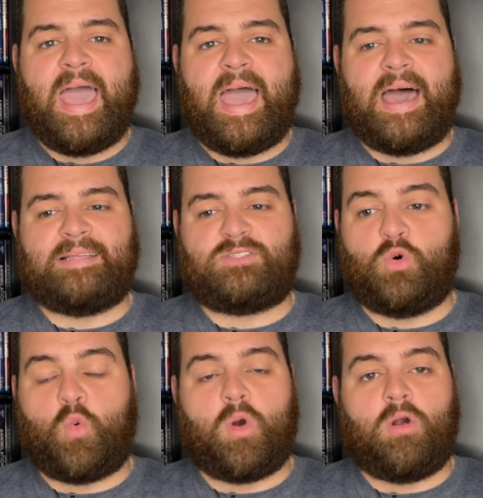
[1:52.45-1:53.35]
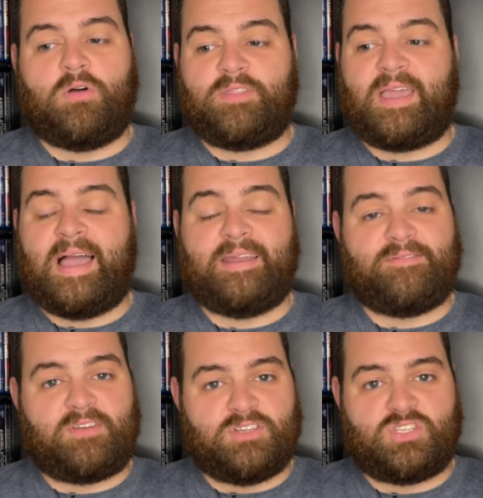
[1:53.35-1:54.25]
as the world kind
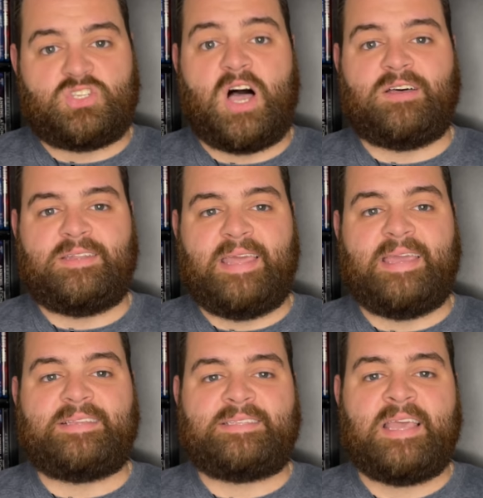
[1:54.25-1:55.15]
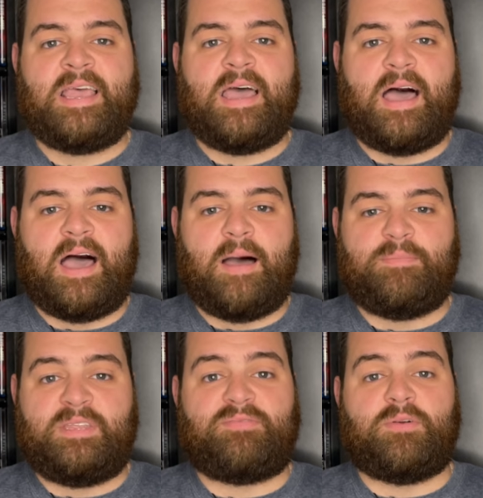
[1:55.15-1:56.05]
of consolidates
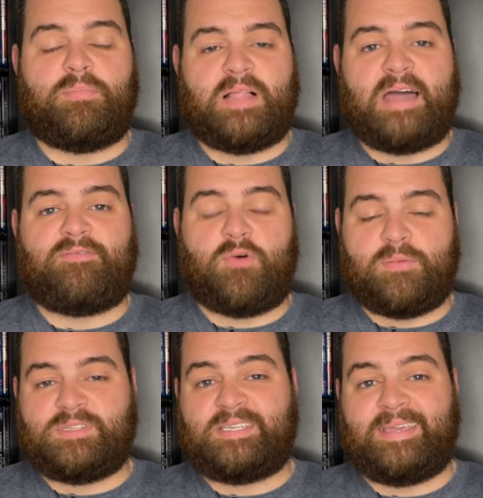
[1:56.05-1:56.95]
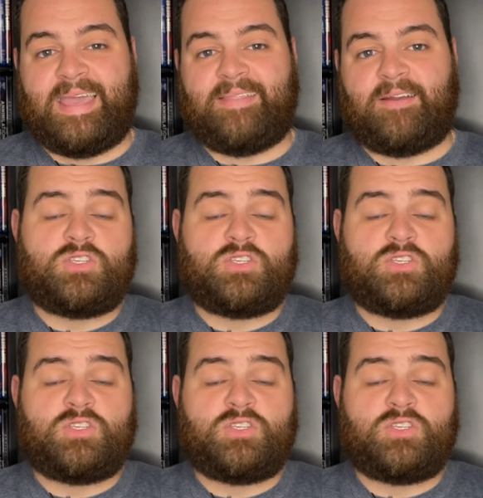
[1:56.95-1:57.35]
different platforms together.